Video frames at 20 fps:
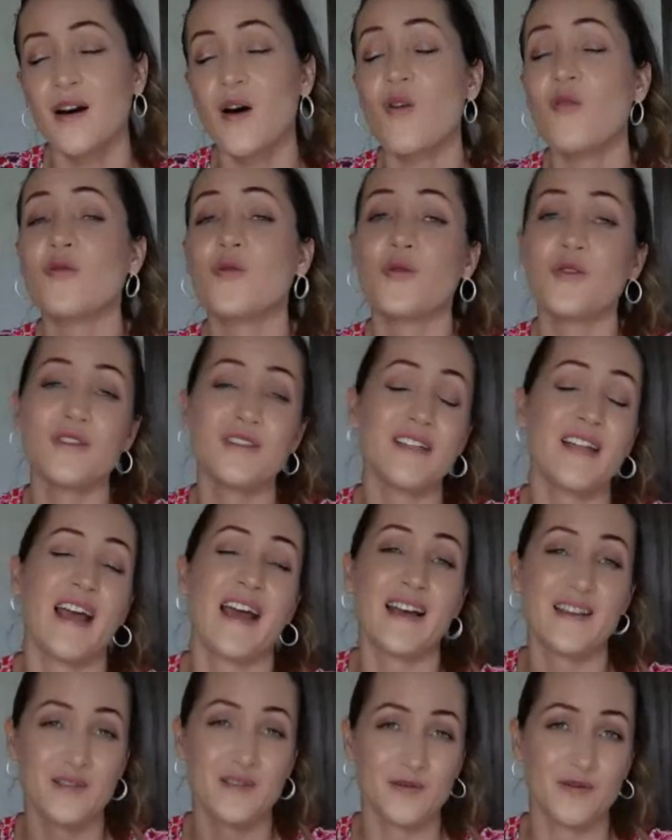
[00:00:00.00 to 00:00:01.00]
Of course it
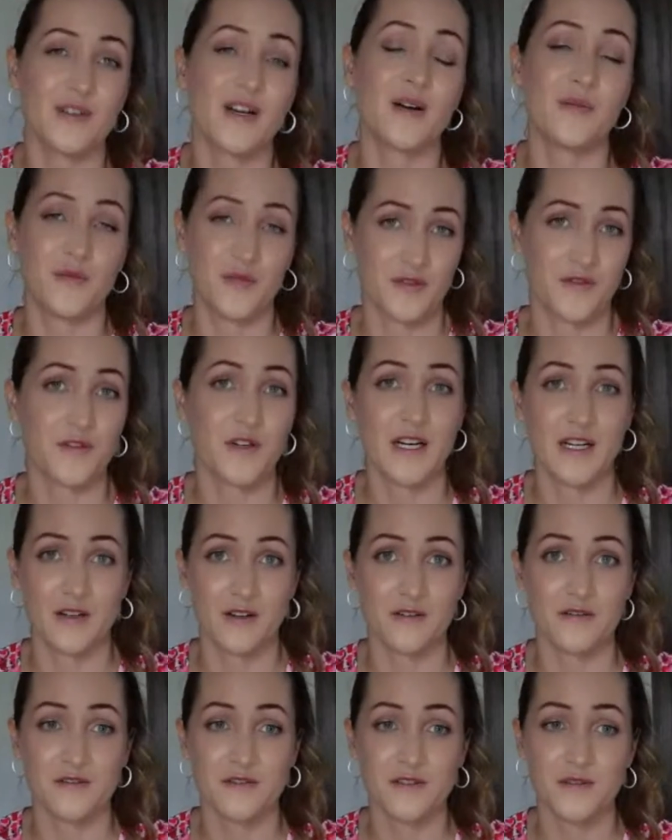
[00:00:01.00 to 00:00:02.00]
has to come with
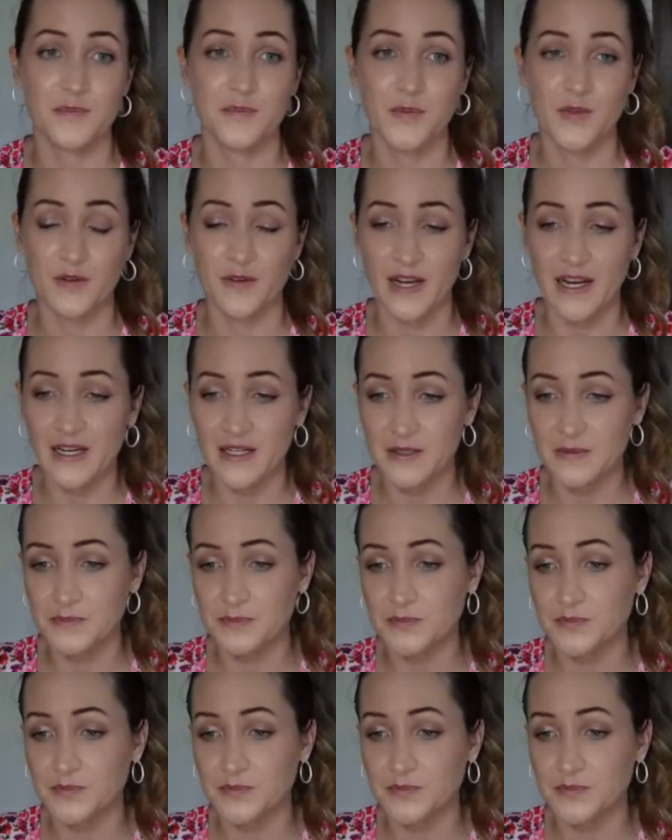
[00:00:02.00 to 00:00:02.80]
trade-offs, right?